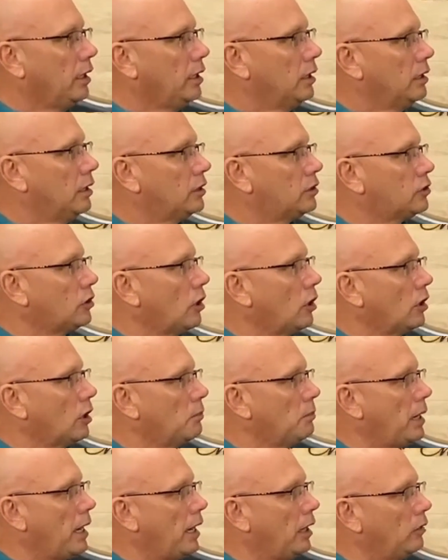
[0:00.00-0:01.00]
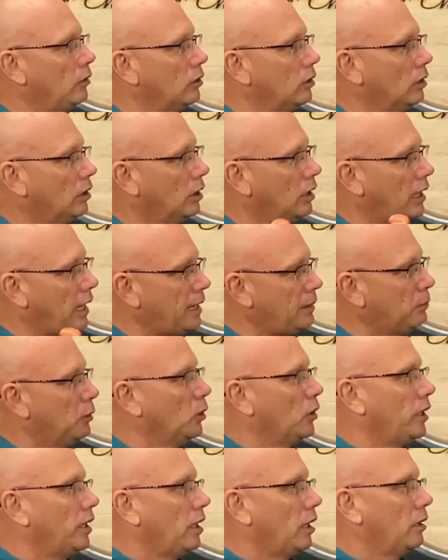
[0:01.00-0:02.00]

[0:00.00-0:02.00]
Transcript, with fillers: Yep. Let's talk about labeling